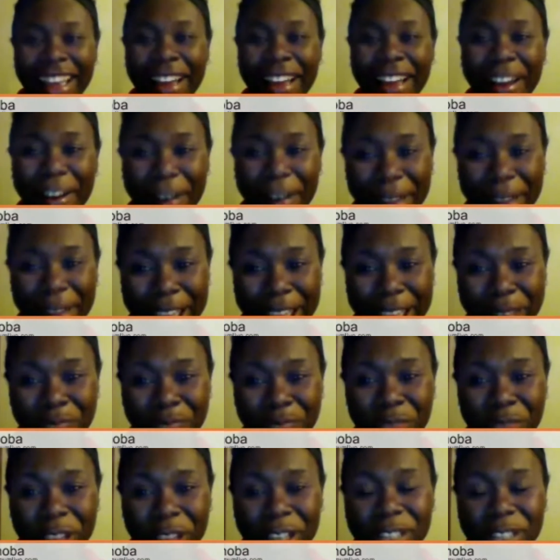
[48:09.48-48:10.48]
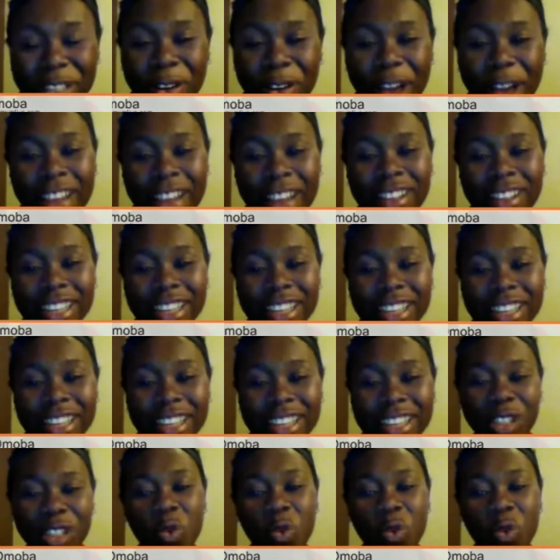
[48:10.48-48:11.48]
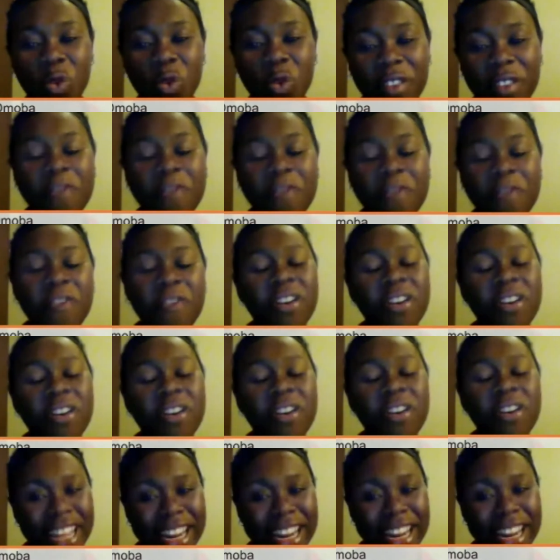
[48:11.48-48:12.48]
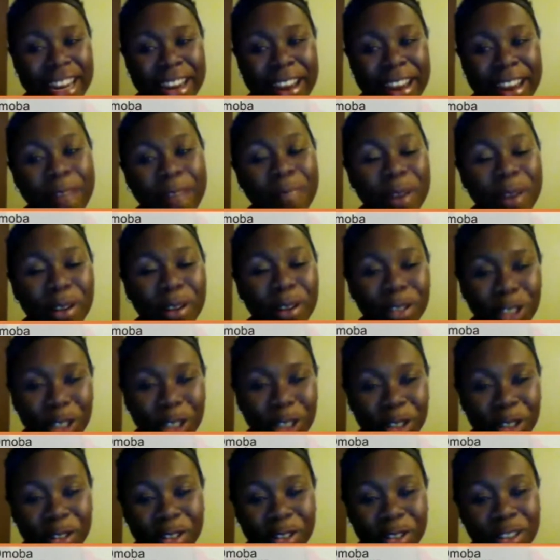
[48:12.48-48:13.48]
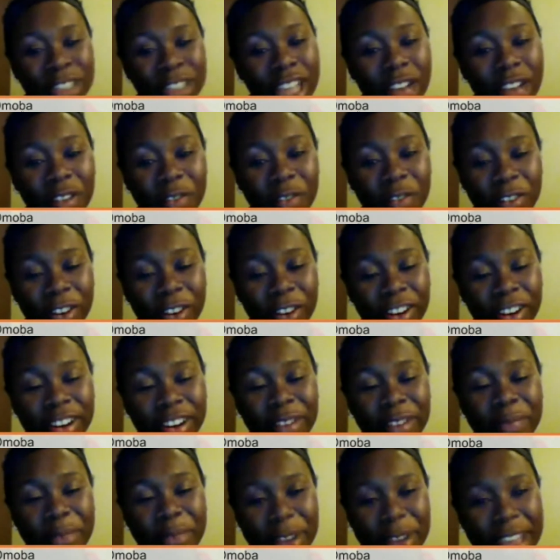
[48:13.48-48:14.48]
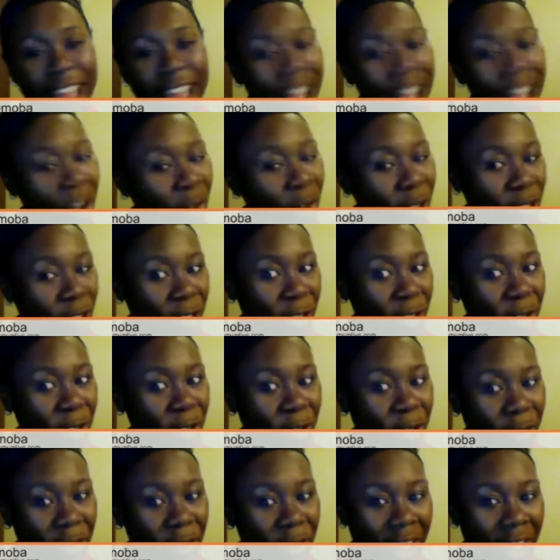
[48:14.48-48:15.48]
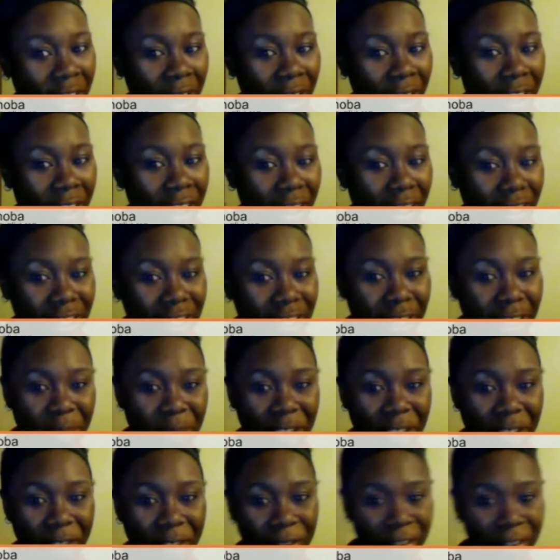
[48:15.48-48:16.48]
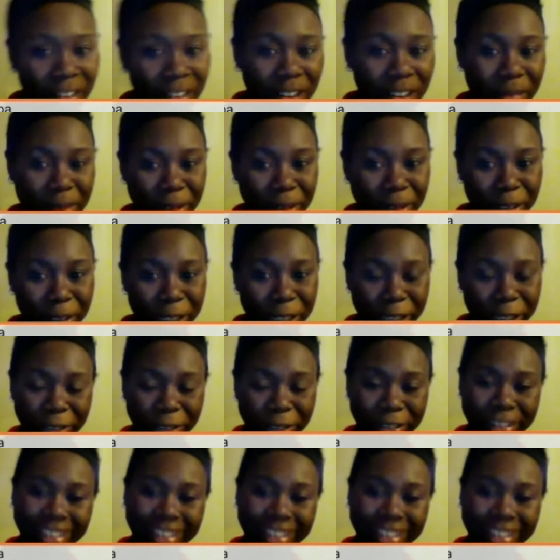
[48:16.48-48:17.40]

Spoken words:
Okay, so can you tell us one fun thing about you? You sound fun, but yeah, I want to know something fun about you.